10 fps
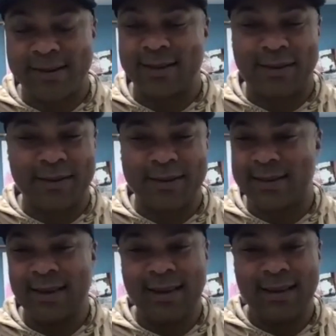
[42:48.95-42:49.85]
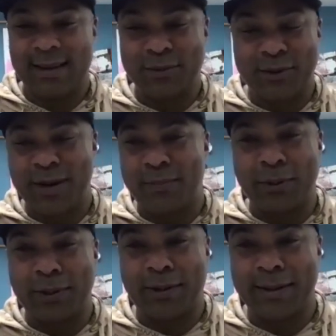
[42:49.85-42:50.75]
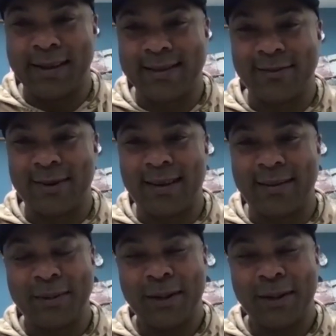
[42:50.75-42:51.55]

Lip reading: So I'm trying to put little hints around.